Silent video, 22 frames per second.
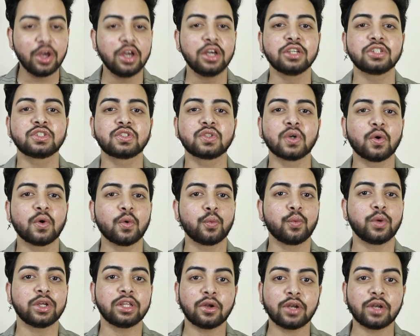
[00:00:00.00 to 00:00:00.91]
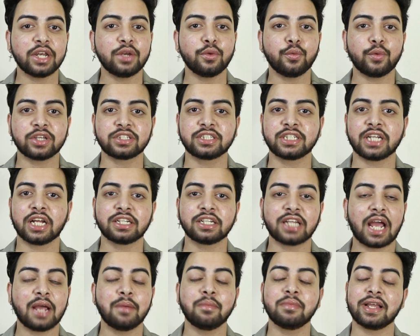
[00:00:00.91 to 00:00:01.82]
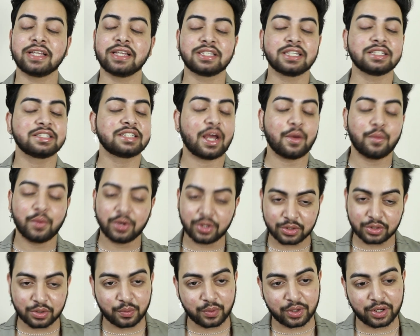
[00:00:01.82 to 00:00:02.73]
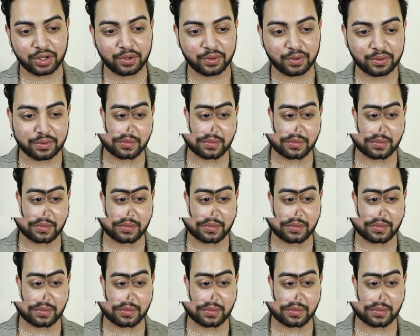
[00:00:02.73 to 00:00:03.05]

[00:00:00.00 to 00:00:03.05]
So without any wasting time, let's just dive into the video.